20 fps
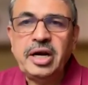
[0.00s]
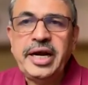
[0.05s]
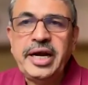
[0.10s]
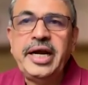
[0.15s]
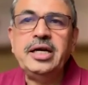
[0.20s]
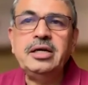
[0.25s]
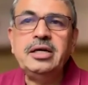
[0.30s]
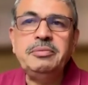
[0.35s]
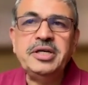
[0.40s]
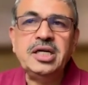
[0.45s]

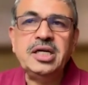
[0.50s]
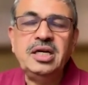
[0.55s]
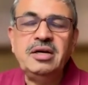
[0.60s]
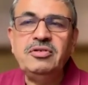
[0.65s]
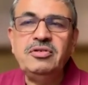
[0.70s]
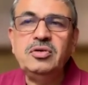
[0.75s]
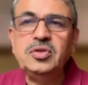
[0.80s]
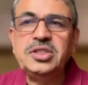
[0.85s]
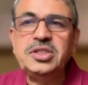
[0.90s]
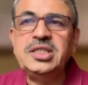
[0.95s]
anatomical
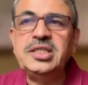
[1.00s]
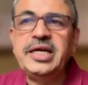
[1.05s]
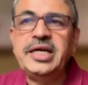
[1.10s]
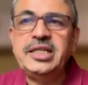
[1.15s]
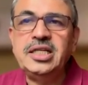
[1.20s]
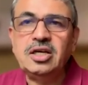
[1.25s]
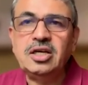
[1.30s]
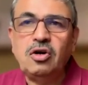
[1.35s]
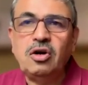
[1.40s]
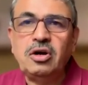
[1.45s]
evolution than
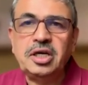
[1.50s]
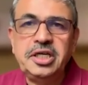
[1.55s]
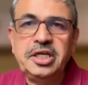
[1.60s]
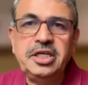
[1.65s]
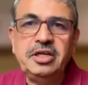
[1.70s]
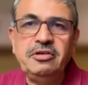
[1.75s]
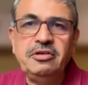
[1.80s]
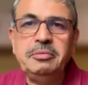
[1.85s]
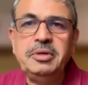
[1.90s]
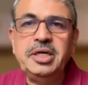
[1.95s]
the
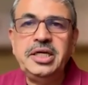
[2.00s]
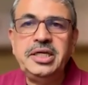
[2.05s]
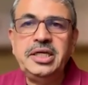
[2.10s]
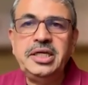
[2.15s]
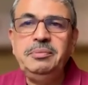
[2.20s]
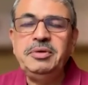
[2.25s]
cognitive ability.